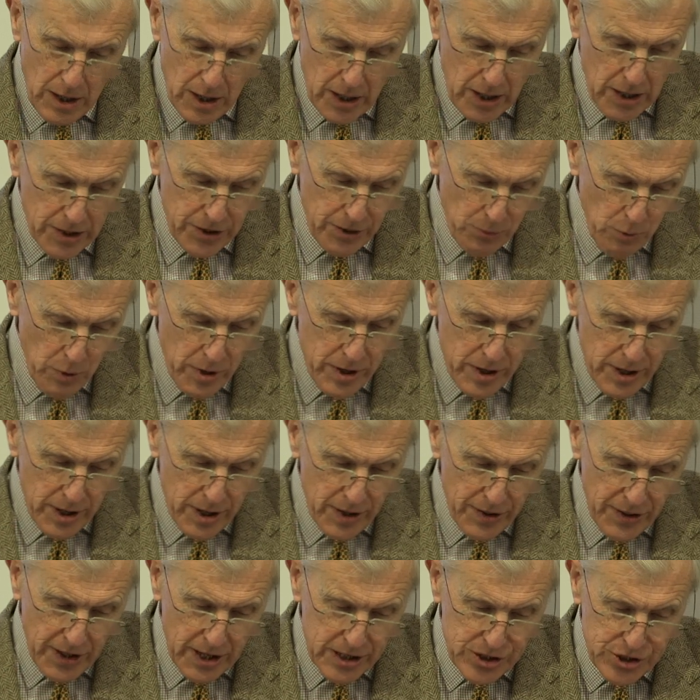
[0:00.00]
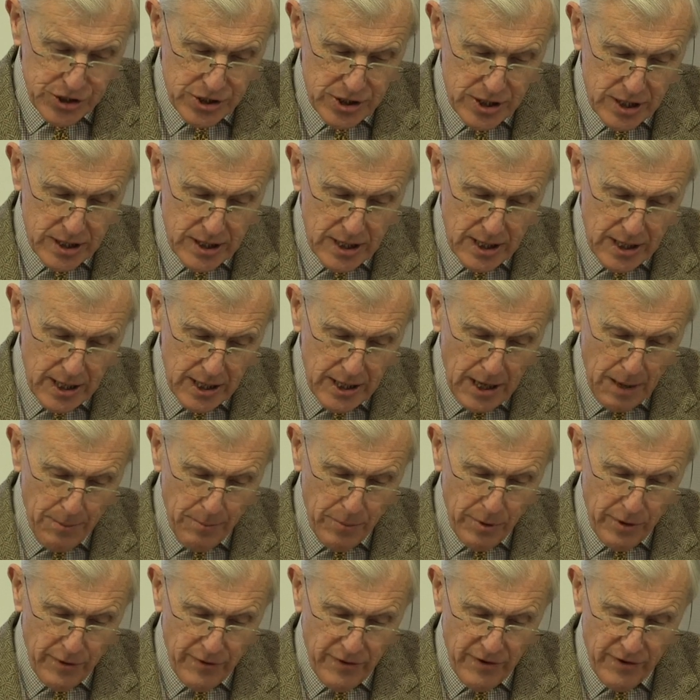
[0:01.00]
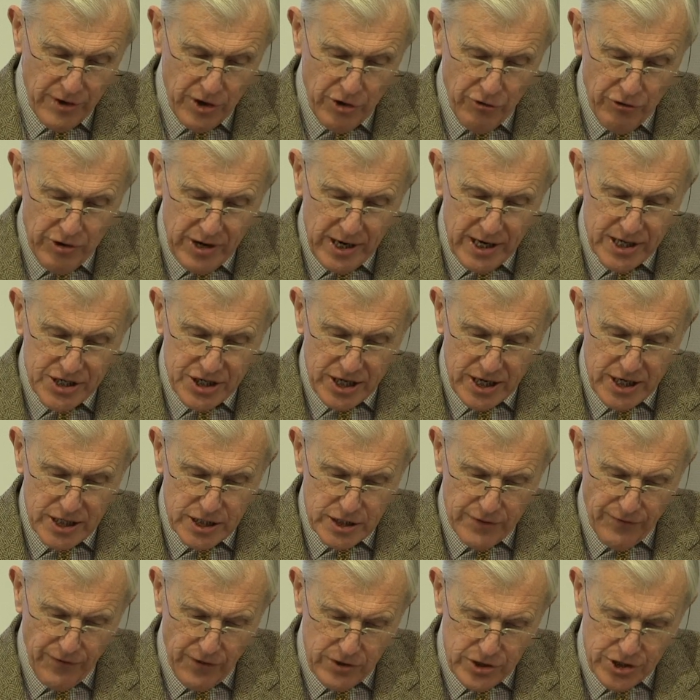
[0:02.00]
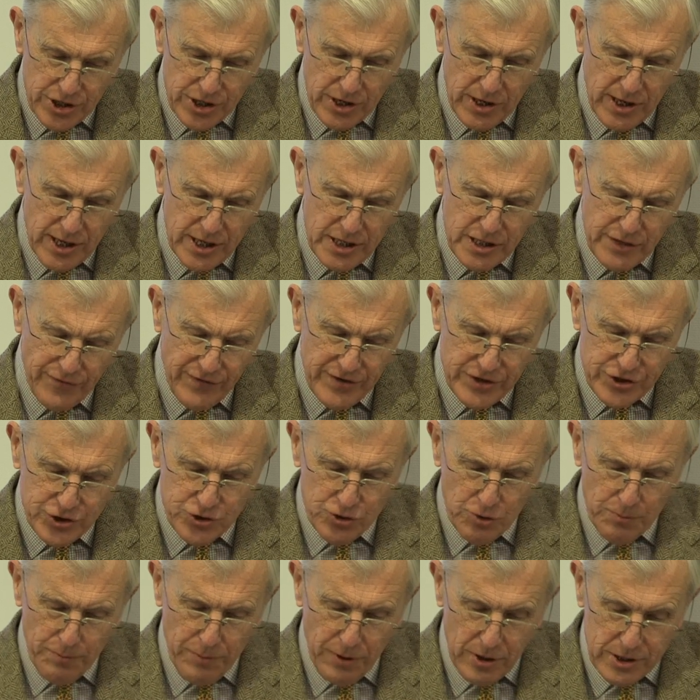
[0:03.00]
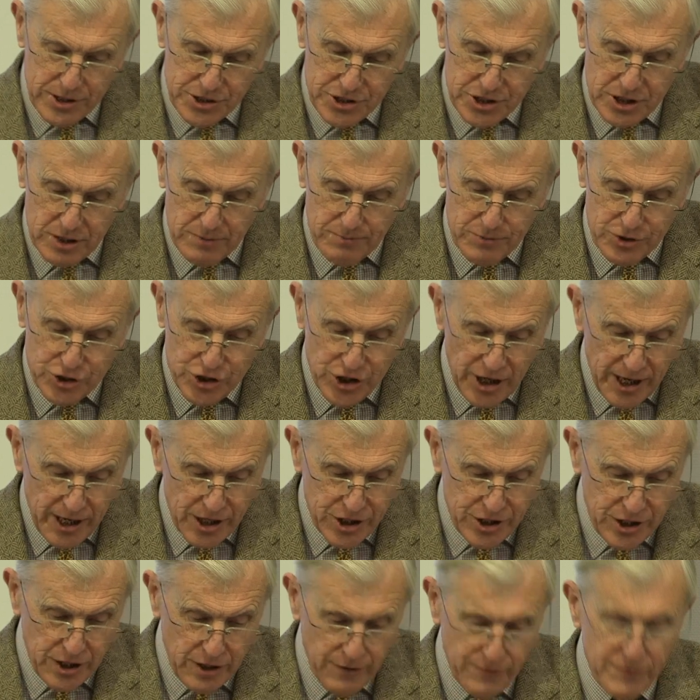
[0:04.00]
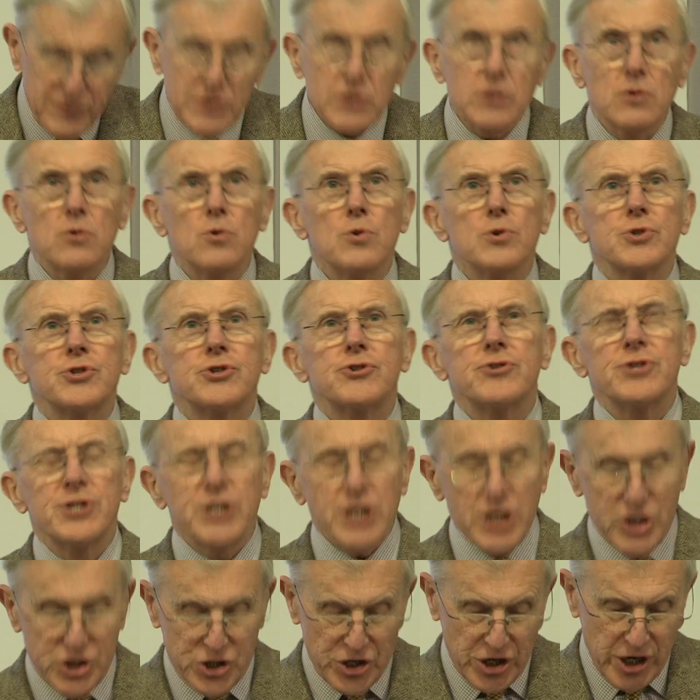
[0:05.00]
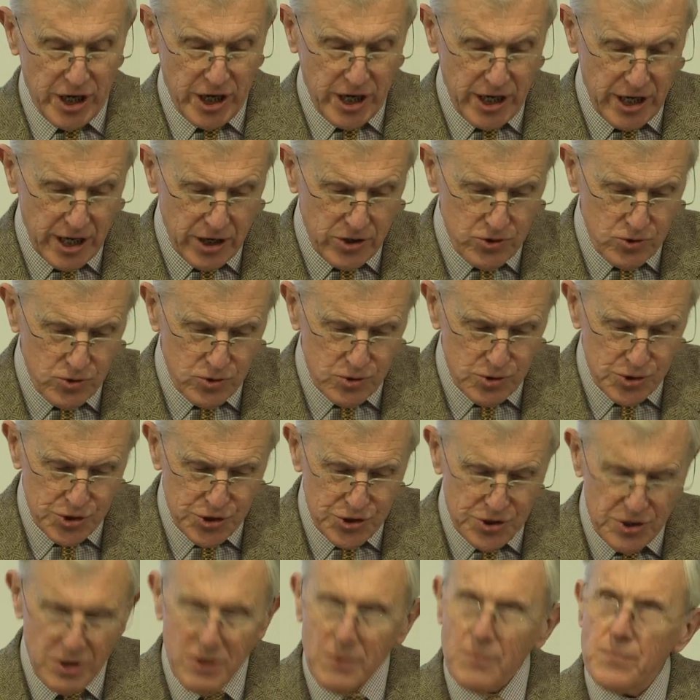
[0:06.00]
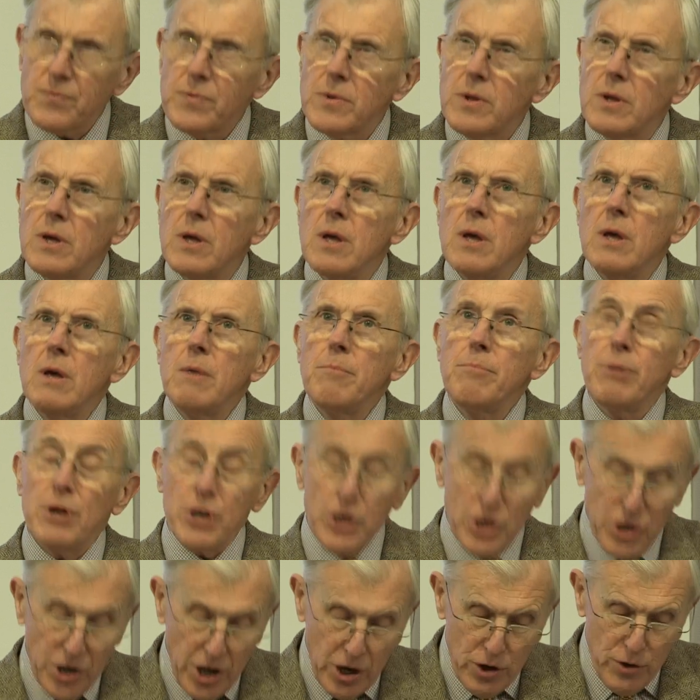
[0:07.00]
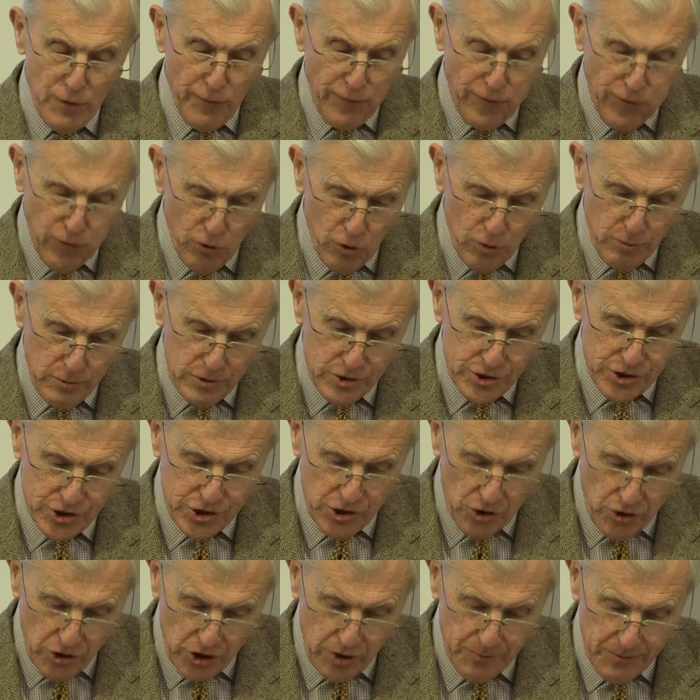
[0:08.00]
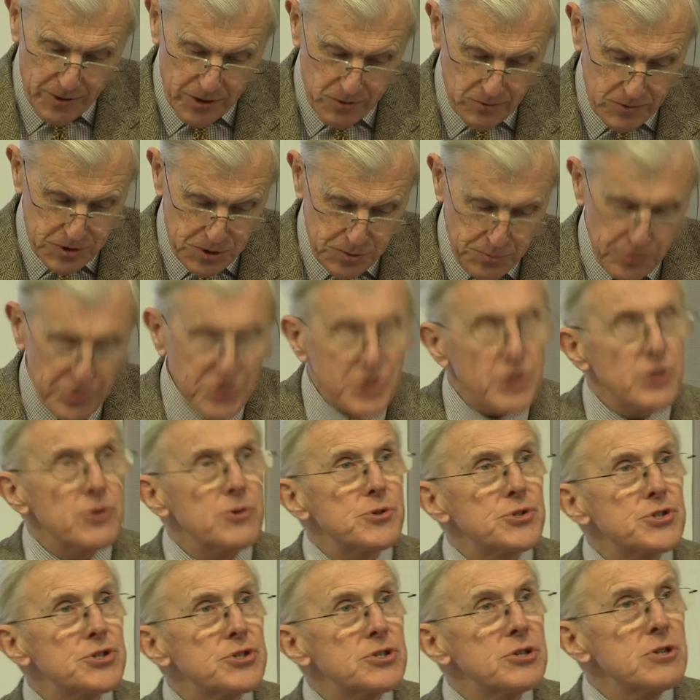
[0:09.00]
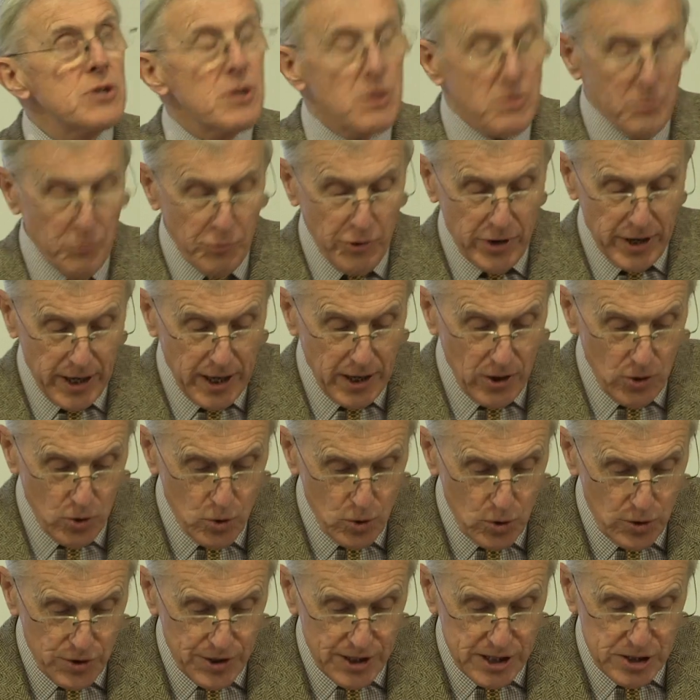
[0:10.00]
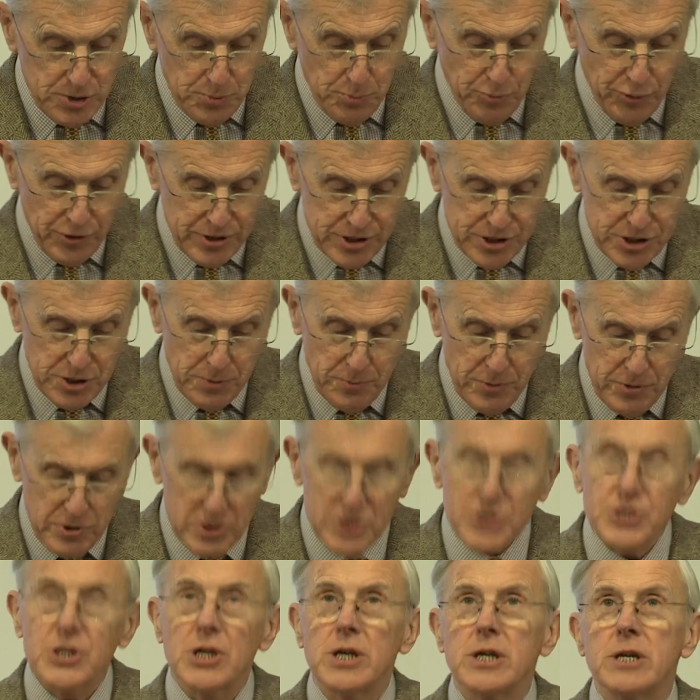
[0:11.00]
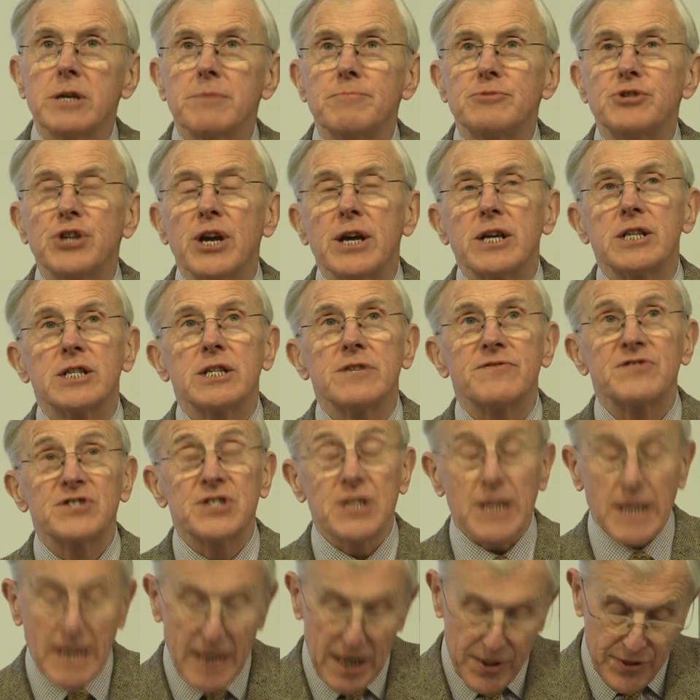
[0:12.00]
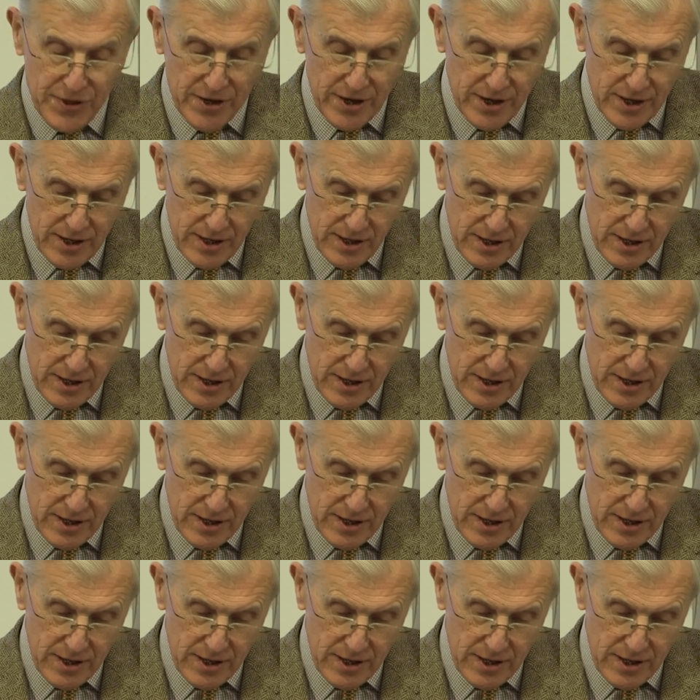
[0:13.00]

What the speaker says: There were thus a number of agreed individual policy objectives or strategic goals, but no formal document was produced, bringing all these principles and objectives together